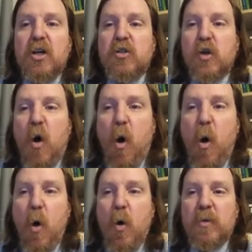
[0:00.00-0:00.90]
to
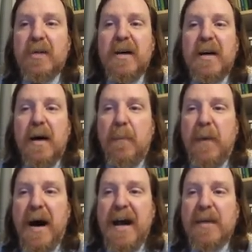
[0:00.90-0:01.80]
hold,
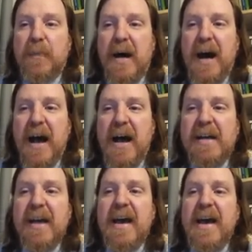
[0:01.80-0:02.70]
abide by,